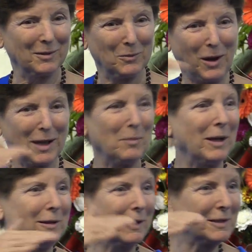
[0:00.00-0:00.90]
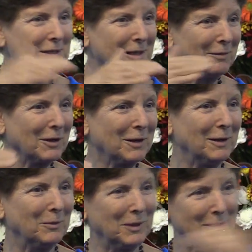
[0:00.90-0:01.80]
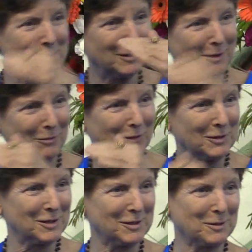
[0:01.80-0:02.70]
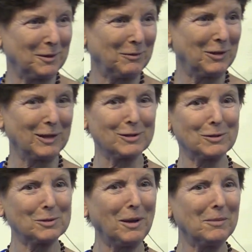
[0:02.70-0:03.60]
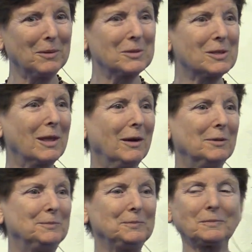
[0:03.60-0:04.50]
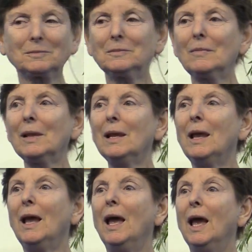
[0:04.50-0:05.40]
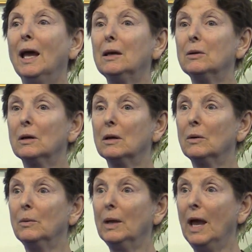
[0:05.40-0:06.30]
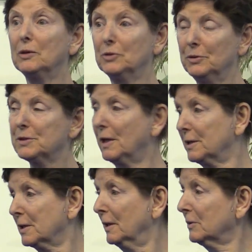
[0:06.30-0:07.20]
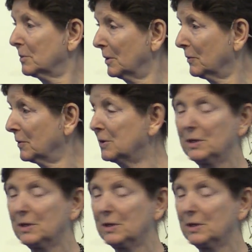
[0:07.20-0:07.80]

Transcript: why am I not a Sevaka? What is the difference? This sort of thing. So Swami was there. And we had 2 satsangs, one for the